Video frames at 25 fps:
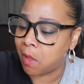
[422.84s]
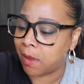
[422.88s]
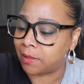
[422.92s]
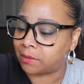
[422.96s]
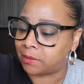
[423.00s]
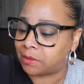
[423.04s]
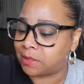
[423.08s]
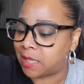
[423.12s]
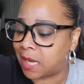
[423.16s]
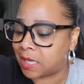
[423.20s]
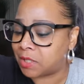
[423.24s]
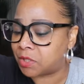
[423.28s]

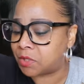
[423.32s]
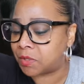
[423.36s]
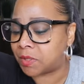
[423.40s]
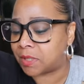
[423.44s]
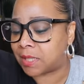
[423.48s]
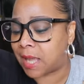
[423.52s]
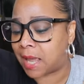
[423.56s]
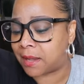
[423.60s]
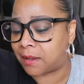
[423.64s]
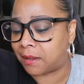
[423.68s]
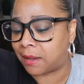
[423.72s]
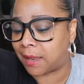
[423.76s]
The texture
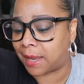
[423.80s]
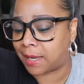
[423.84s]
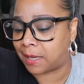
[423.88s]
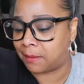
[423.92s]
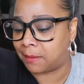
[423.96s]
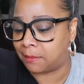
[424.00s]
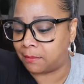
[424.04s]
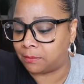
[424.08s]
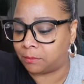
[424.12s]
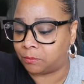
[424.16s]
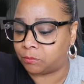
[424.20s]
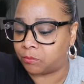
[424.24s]
is kind of
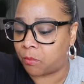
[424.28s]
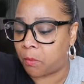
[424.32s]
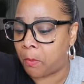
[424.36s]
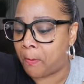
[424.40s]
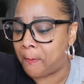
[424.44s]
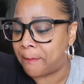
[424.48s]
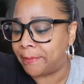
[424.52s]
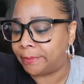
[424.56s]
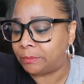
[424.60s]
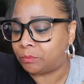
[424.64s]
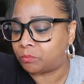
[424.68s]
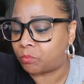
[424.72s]
like
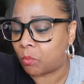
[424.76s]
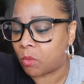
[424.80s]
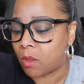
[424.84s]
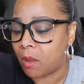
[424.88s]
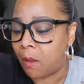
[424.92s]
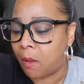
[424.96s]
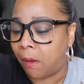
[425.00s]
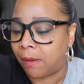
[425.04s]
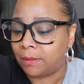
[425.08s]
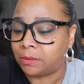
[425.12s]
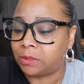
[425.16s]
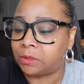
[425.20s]

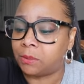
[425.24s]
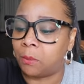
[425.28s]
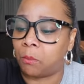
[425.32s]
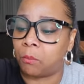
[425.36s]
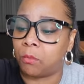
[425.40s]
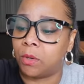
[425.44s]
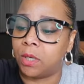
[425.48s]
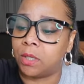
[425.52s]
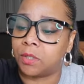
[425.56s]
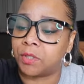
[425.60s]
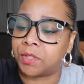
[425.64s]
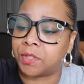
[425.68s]

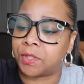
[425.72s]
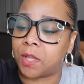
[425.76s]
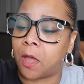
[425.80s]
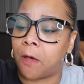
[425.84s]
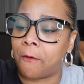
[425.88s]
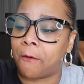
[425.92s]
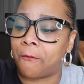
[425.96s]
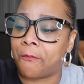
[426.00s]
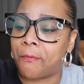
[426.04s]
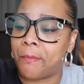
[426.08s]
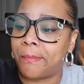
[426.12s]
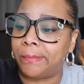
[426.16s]
some real
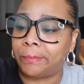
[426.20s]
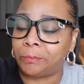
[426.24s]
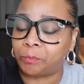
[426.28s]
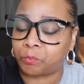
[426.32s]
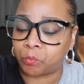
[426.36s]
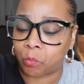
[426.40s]
soft